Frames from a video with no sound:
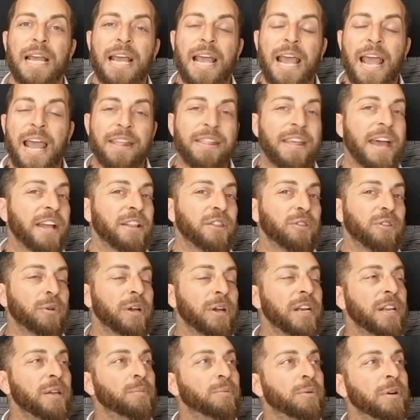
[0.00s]
And that
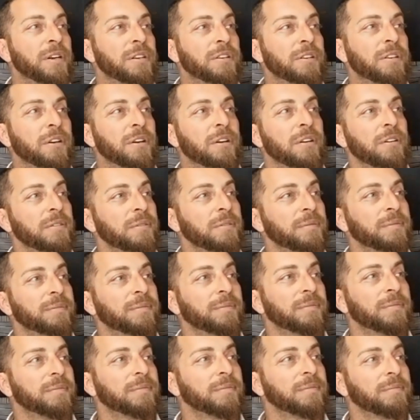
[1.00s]
3D printer
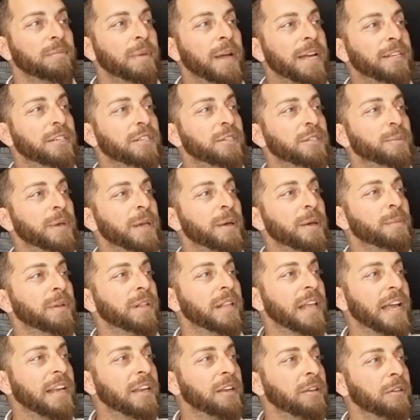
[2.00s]
might just be a
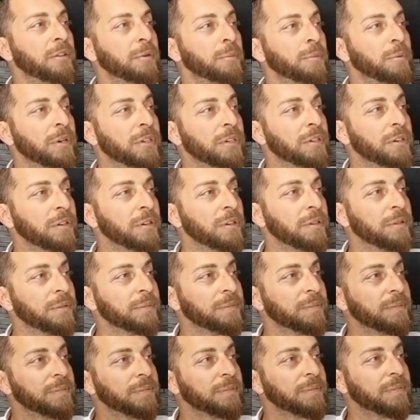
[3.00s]
molecular printer.
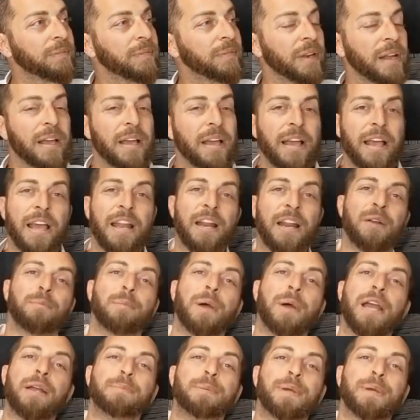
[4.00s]
And it
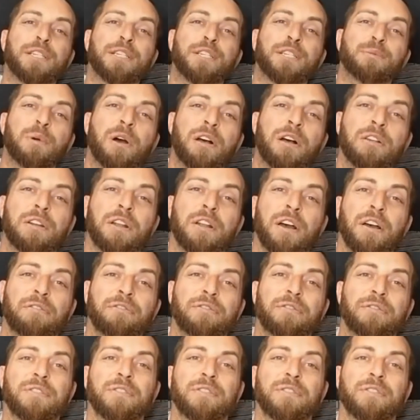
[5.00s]
might be small enough